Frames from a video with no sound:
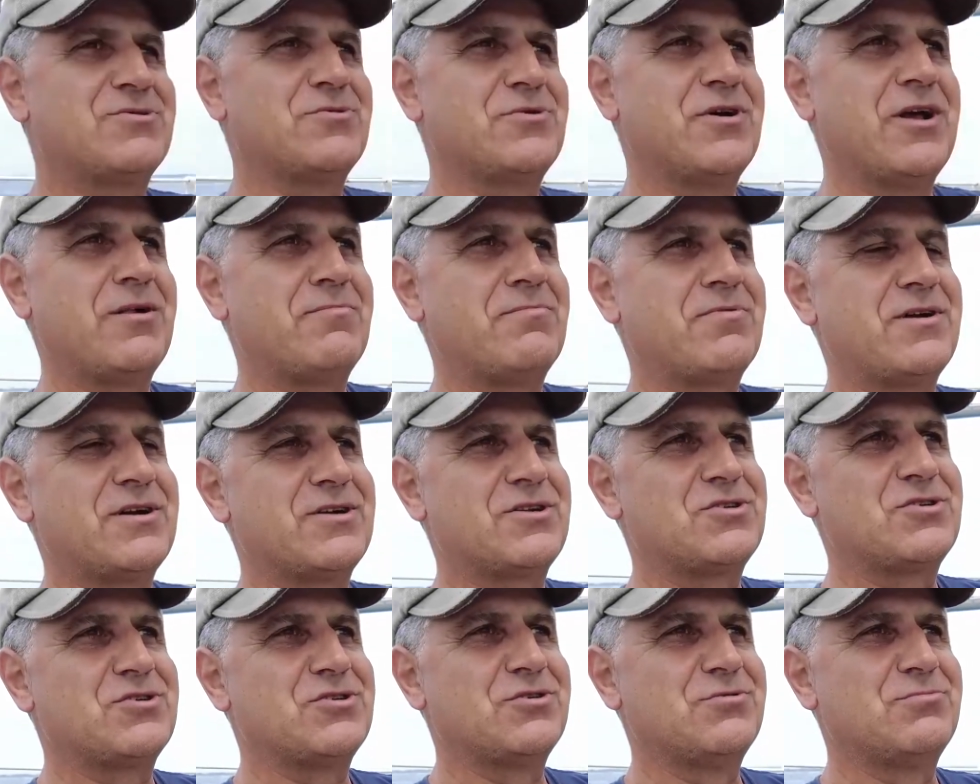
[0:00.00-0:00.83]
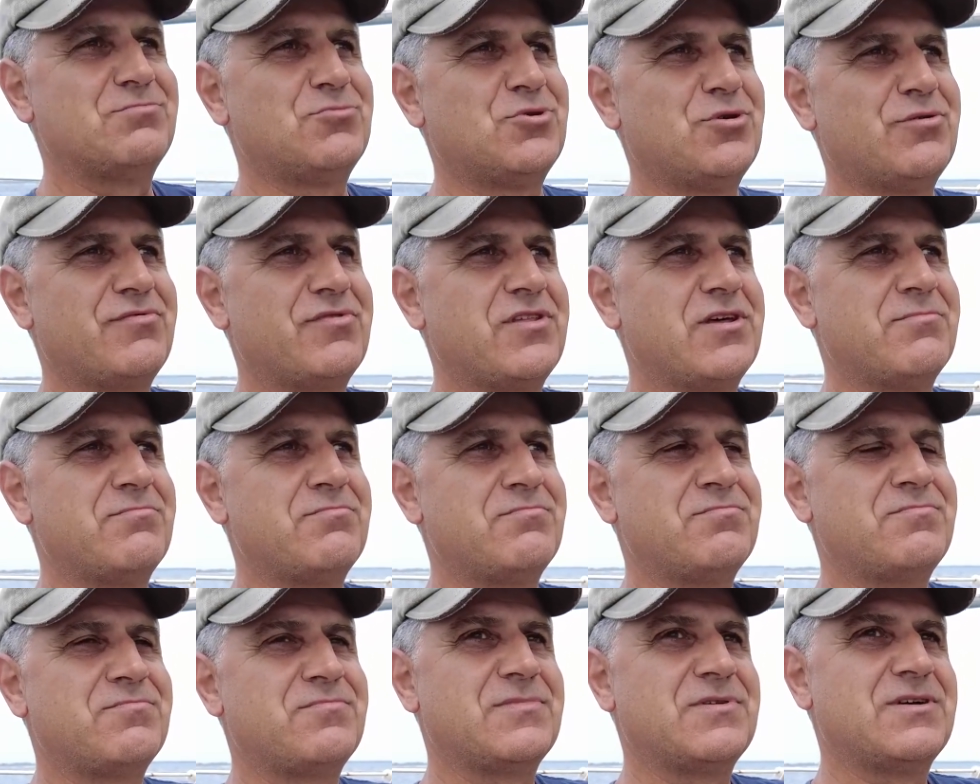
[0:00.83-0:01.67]
to help her to move
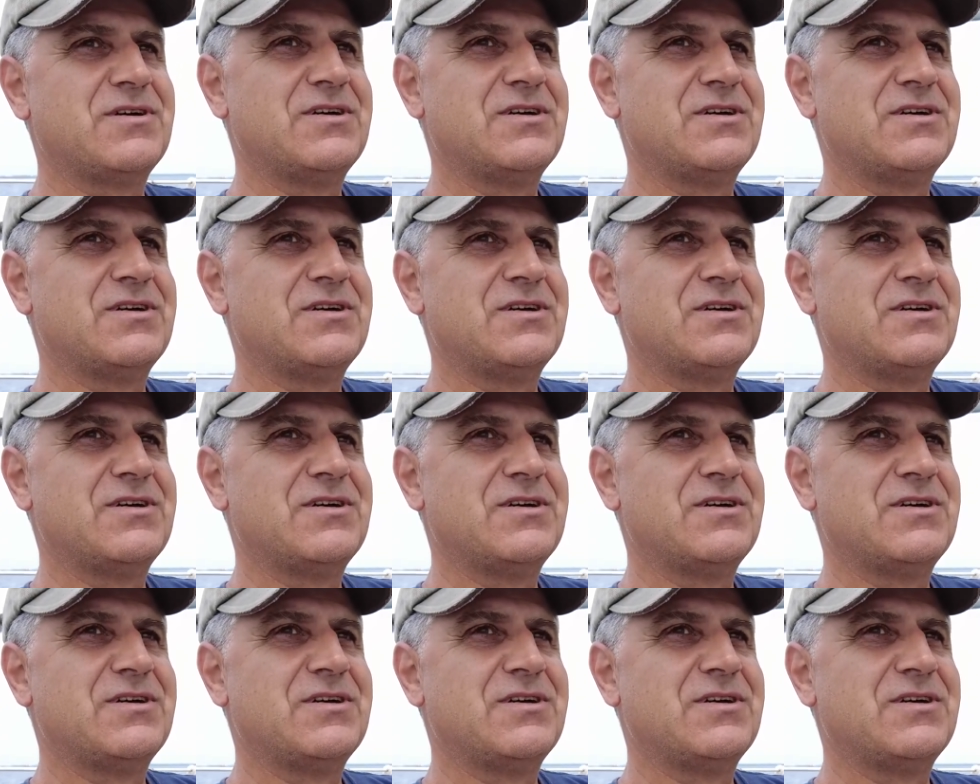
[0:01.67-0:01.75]
them